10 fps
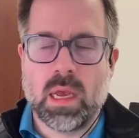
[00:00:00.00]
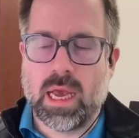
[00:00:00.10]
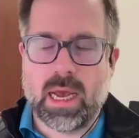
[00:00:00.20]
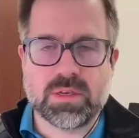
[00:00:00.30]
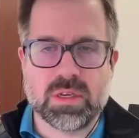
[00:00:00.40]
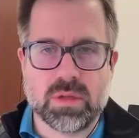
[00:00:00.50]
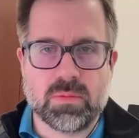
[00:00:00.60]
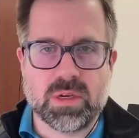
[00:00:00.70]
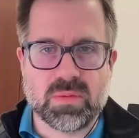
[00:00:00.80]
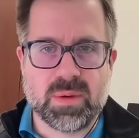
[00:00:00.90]
Absolutely.
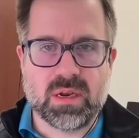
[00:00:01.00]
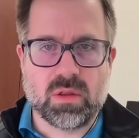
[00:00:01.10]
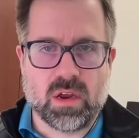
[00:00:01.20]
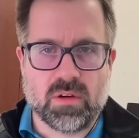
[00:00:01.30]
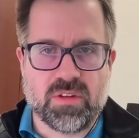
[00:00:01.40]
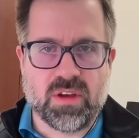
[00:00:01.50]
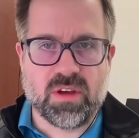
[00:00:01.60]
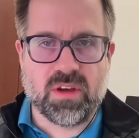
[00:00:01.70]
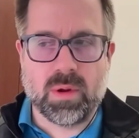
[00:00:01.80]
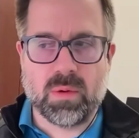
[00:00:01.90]
We spend a lot of
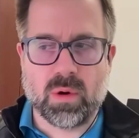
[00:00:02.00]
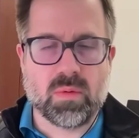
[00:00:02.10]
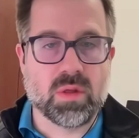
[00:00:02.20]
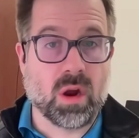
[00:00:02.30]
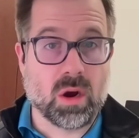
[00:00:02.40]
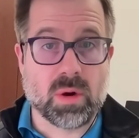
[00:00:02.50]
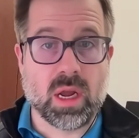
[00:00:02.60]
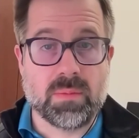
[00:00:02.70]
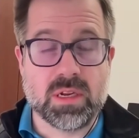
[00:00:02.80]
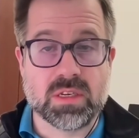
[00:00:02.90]
time. We work with hardware
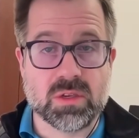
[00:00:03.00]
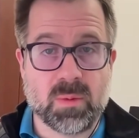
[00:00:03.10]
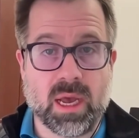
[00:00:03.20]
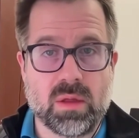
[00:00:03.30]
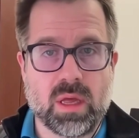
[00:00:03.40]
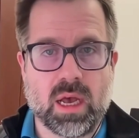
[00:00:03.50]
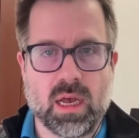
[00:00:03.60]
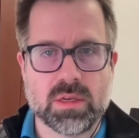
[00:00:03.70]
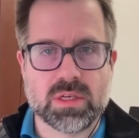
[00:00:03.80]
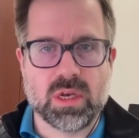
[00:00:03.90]
companies as
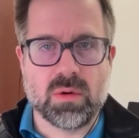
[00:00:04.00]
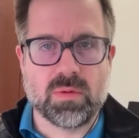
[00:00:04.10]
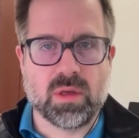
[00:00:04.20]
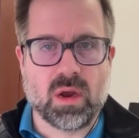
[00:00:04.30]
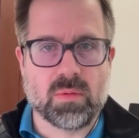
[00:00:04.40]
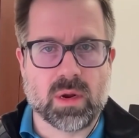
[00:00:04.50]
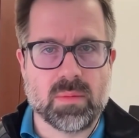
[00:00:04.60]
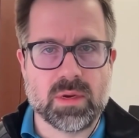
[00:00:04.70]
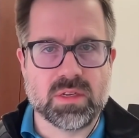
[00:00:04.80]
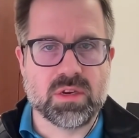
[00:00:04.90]
well. So the hardware
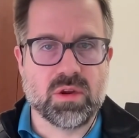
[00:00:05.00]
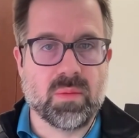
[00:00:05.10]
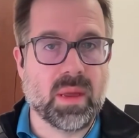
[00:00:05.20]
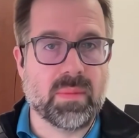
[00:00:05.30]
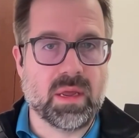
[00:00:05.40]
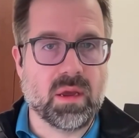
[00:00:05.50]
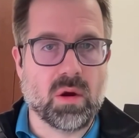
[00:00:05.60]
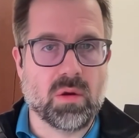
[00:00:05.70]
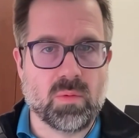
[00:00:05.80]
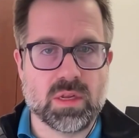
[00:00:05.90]
companies that, you know, maybe
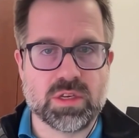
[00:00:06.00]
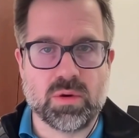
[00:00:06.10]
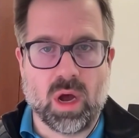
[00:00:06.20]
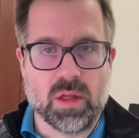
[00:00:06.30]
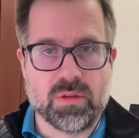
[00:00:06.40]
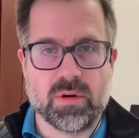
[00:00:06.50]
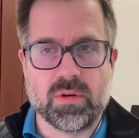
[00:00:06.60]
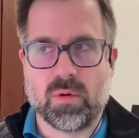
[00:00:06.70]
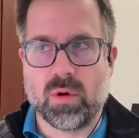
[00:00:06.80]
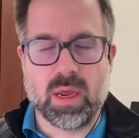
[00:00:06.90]
are the ones who authored
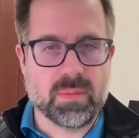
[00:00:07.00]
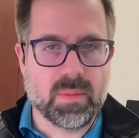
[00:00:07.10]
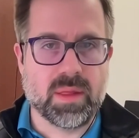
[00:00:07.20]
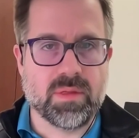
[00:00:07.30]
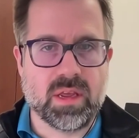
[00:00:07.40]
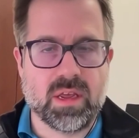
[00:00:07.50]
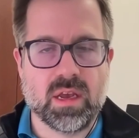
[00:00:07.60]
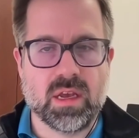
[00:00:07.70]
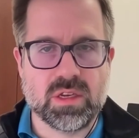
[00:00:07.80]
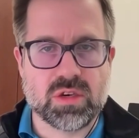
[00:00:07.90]
or implement the
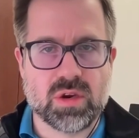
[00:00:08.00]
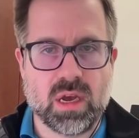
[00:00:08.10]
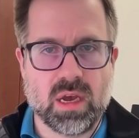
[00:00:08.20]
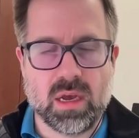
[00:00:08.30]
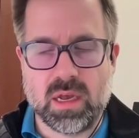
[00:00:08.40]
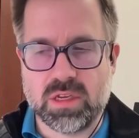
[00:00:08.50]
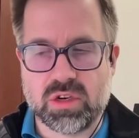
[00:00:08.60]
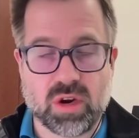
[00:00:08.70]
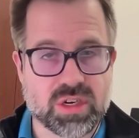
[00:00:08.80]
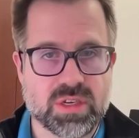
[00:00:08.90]

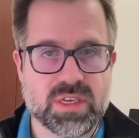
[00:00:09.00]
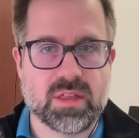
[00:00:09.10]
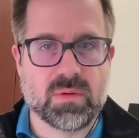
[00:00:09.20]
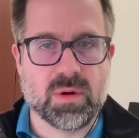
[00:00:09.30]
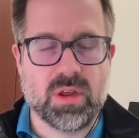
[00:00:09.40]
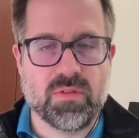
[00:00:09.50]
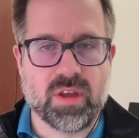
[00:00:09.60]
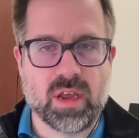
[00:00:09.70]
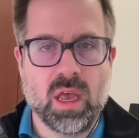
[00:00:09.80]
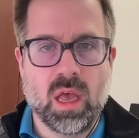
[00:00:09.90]
instruction set that we're
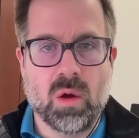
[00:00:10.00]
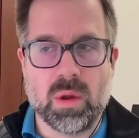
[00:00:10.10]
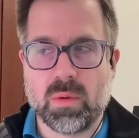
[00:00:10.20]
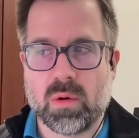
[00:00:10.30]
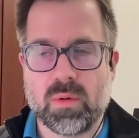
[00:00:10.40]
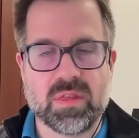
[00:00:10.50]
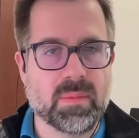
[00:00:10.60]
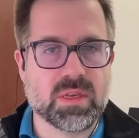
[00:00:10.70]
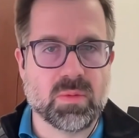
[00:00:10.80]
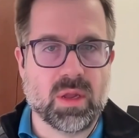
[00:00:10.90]
using. We work with
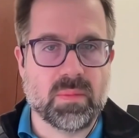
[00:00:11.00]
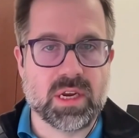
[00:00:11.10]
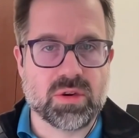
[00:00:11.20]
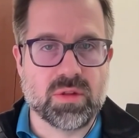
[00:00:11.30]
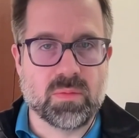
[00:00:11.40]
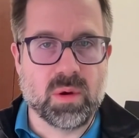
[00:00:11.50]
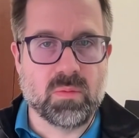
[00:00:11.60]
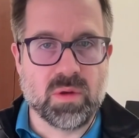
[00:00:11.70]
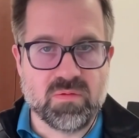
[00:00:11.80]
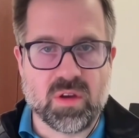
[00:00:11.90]
them as well to make sure that
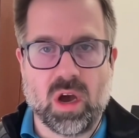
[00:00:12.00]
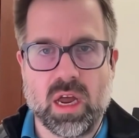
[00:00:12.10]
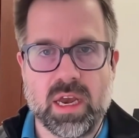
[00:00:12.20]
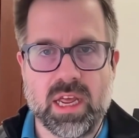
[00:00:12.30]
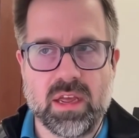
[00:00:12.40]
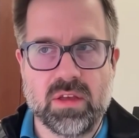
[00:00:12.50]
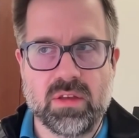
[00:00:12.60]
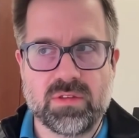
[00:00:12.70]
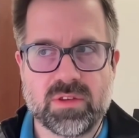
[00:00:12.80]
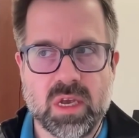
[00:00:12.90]
what we've got
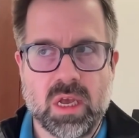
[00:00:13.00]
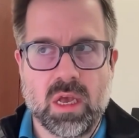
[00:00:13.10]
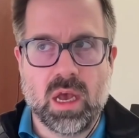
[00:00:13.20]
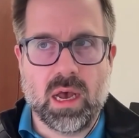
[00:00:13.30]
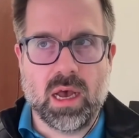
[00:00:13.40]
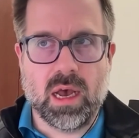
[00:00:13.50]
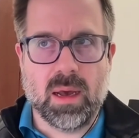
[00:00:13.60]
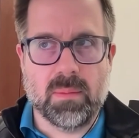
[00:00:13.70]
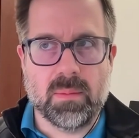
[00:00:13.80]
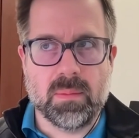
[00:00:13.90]
is
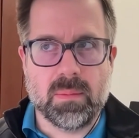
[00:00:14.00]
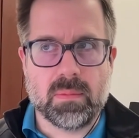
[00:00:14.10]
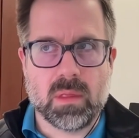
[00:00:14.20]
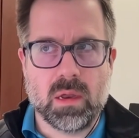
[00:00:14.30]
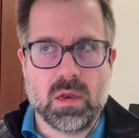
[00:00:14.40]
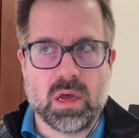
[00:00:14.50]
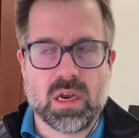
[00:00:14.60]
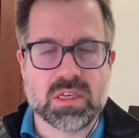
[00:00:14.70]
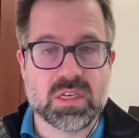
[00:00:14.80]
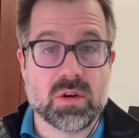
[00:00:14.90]
not
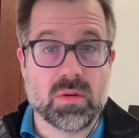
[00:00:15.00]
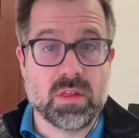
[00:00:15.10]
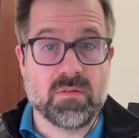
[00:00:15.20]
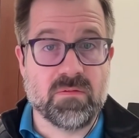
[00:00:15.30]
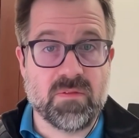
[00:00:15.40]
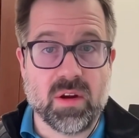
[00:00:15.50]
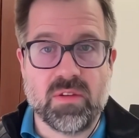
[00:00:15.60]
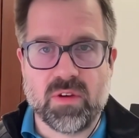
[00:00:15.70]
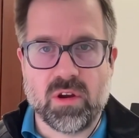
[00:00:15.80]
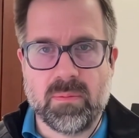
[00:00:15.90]
necessarily the very,
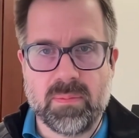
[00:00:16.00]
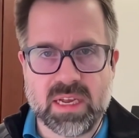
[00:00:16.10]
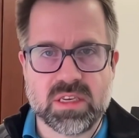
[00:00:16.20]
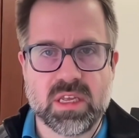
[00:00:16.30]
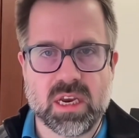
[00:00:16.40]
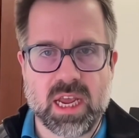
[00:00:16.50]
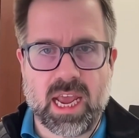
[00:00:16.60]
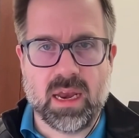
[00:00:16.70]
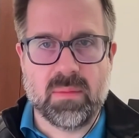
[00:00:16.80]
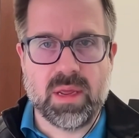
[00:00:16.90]
very best that it
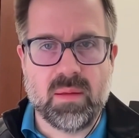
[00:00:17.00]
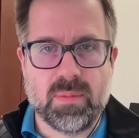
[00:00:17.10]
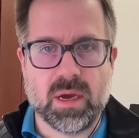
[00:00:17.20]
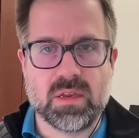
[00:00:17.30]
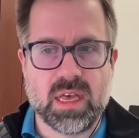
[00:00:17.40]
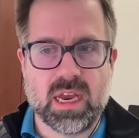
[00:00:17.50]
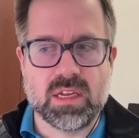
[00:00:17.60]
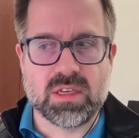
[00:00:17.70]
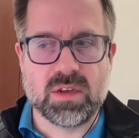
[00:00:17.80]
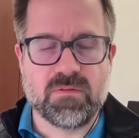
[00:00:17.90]
can be, but that
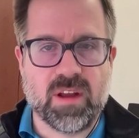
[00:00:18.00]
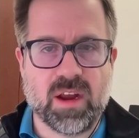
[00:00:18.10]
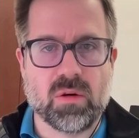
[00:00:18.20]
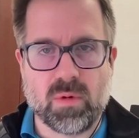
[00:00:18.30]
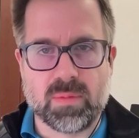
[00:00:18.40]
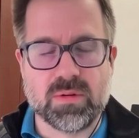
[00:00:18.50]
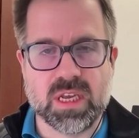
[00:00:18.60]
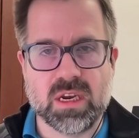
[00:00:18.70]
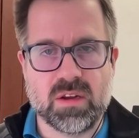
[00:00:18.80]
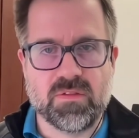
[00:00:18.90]
it's a fair and
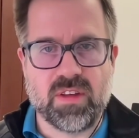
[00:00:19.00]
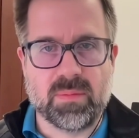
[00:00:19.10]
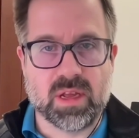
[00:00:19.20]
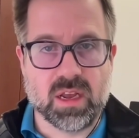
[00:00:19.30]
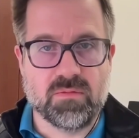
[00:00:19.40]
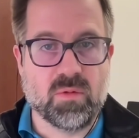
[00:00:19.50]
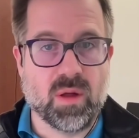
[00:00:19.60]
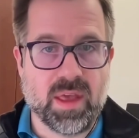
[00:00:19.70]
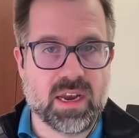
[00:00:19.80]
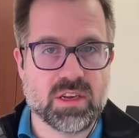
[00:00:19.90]
representative sampling of
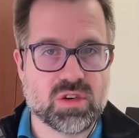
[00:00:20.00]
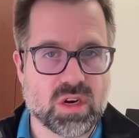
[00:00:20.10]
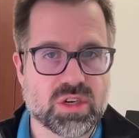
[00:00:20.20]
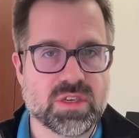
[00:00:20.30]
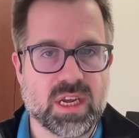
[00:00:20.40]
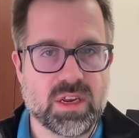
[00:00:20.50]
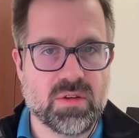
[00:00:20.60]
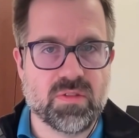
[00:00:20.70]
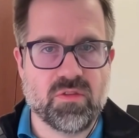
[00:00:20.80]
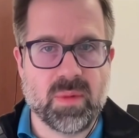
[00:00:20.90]
what that instruction set
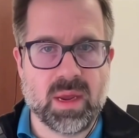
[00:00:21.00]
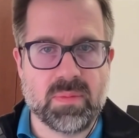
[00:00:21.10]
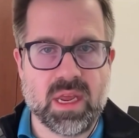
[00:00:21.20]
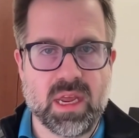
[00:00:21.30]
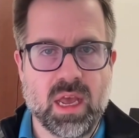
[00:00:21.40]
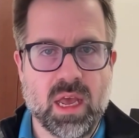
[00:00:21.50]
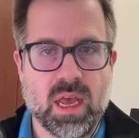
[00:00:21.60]
usage might be.